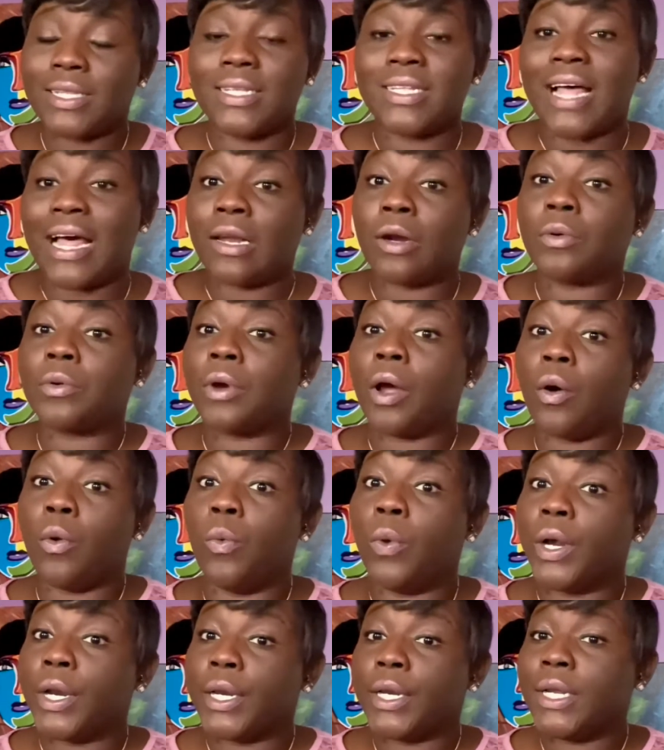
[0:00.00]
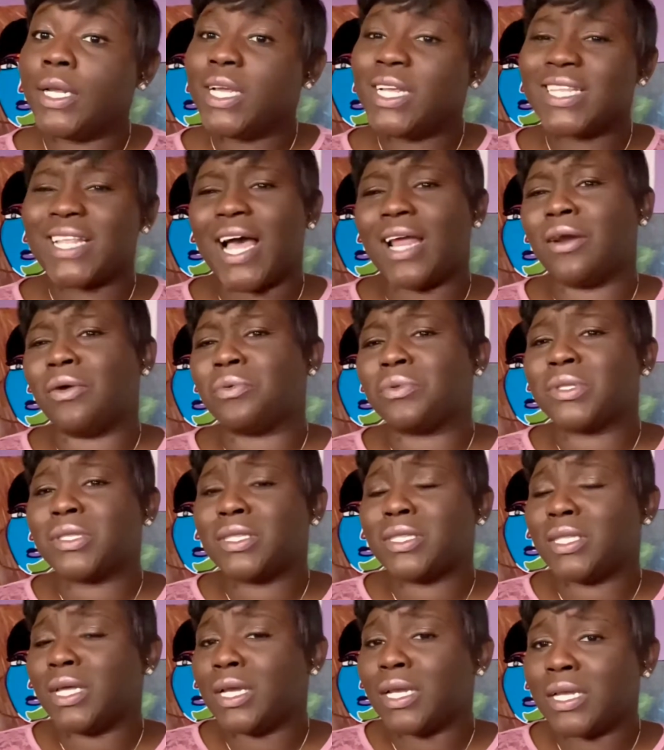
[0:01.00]
I don't know what it is. I don't
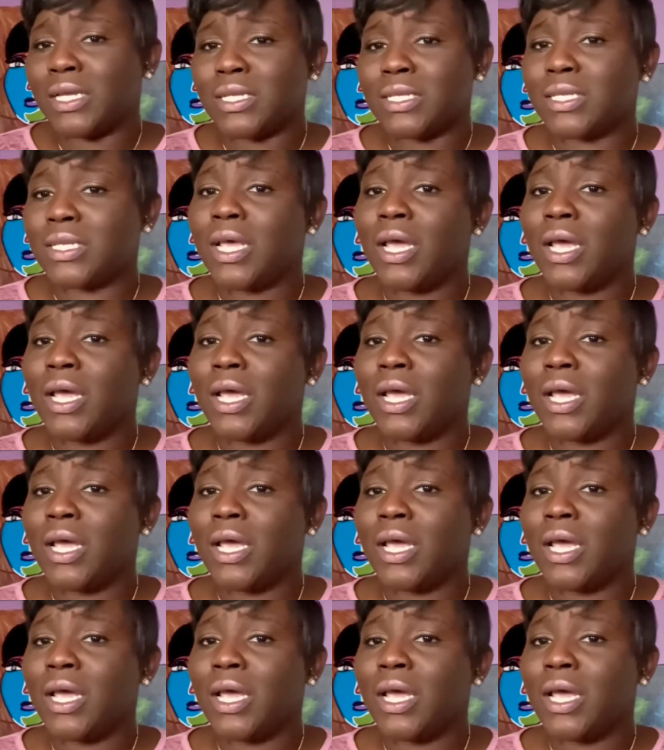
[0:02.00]
think it's